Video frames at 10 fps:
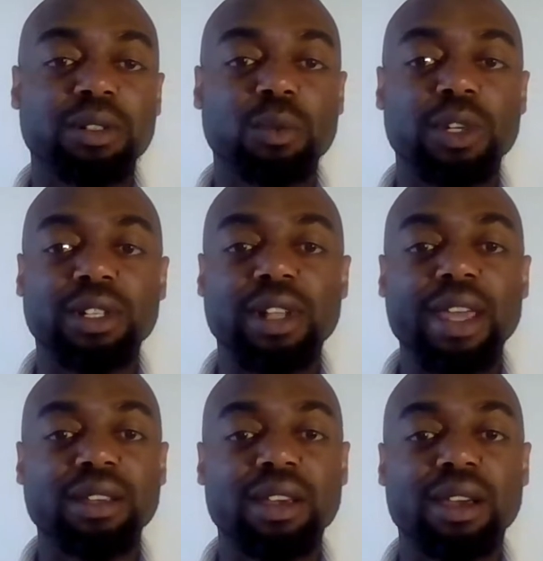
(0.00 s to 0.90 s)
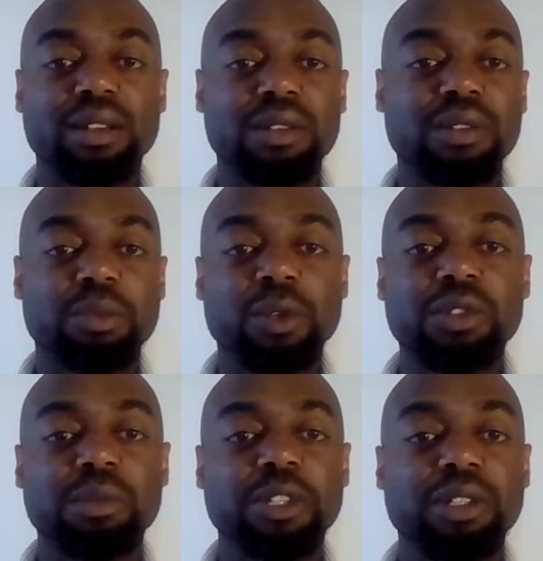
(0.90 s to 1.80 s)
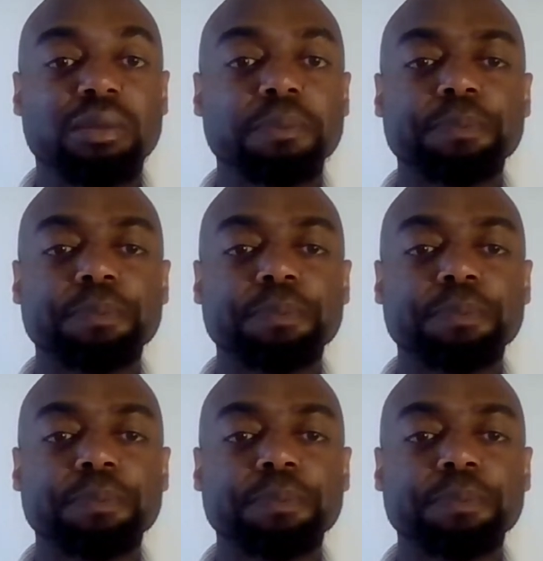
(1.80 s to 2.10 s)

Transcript: what like kind is supposed to mean.